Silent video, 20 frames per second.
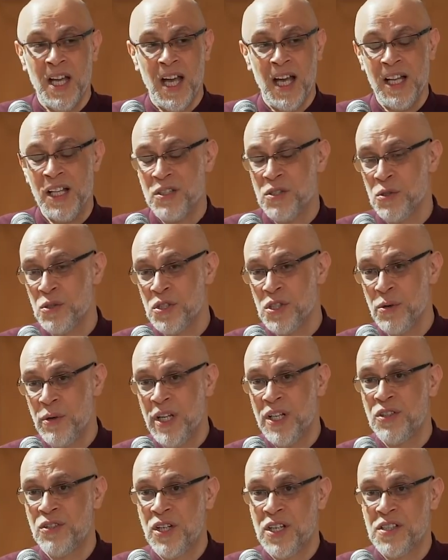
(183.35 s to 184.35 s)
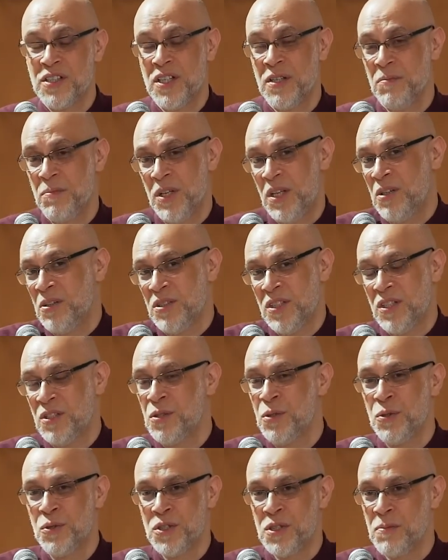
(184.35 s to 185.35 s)
And it's also interesting because it
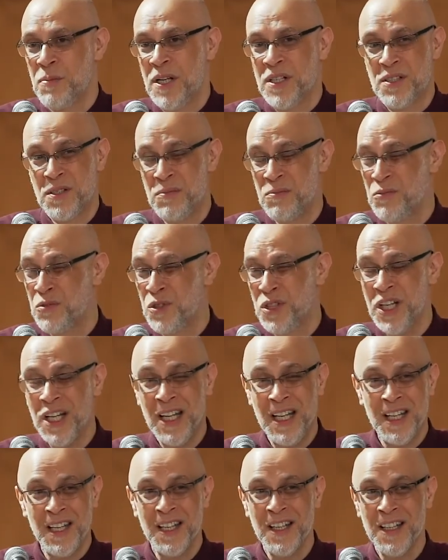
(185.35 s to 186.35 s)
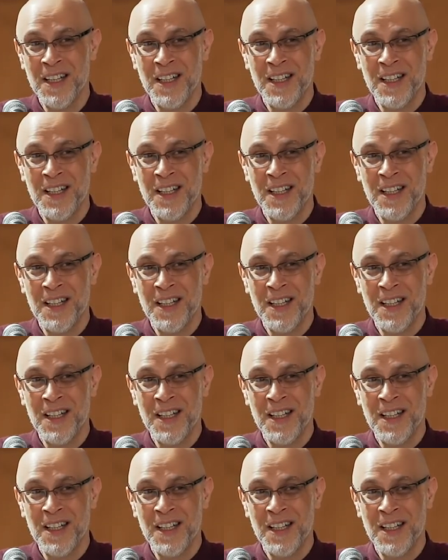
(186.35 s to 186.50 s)
talks about some really,